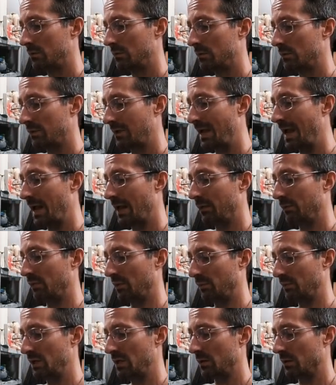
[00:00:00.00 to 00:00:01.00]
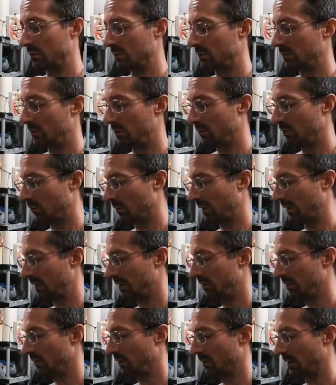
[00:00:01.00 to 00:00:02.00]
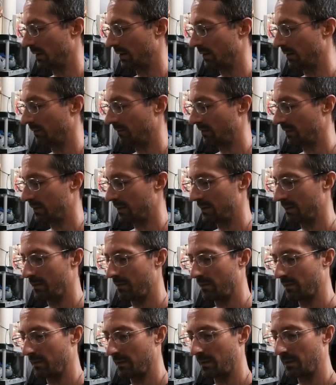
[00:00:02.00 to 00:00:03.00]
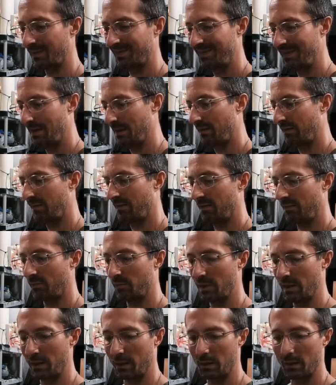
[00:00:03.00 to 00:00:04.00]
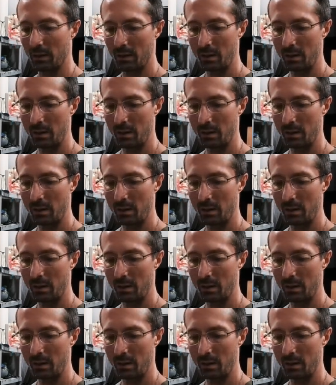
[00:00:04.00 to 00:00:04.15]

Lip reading: cadmium yellow to do it. I can do that very easily. This is better.